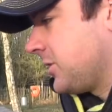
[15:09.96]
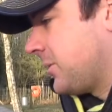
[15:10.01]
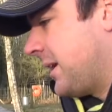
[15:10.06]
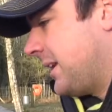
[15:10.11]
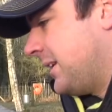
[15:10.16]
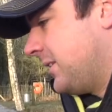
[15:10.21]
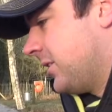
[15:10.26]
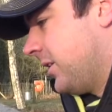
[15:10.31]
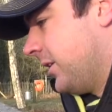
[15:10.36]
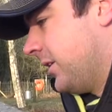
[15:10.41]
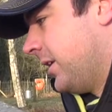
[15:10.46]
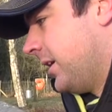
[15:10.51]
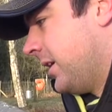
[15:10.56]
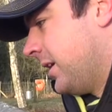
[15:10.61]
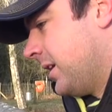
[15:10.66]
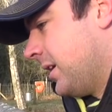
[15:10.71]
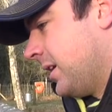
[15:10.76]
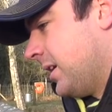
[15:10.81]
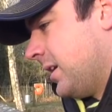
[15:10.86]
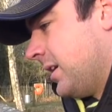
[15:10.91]
to end on.
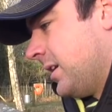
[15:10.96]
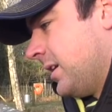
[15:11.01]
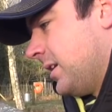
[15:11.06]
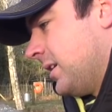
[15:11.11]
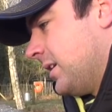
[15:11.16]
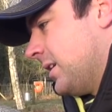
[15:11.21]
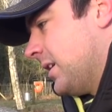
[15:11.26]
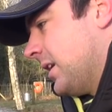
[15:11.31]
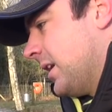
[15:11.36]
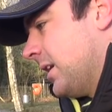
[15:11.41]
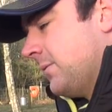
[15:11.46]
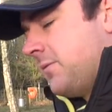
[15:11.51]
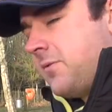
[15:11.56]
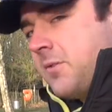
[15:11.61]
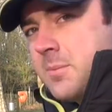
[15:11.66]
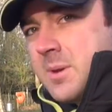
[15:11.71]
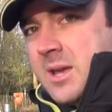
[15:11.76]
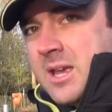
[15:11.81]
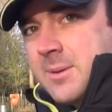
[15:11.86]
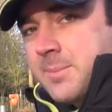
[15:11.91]
And
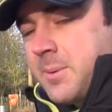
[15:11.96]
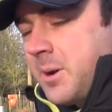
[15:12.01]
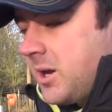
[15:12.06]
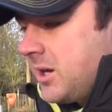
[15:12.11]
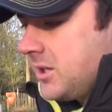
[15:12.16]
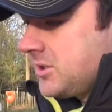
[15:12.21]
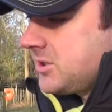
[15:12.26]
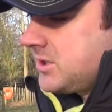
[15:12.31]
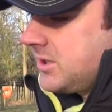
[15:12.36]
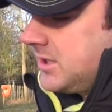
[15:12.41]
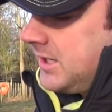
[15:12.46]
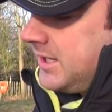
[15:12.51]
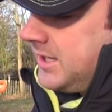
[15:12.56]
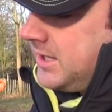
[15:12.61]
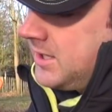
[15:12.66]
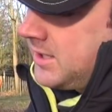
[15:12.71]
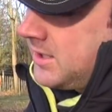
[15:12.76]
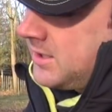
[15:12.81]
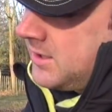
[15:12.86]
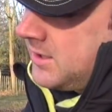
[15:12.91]
for me personally,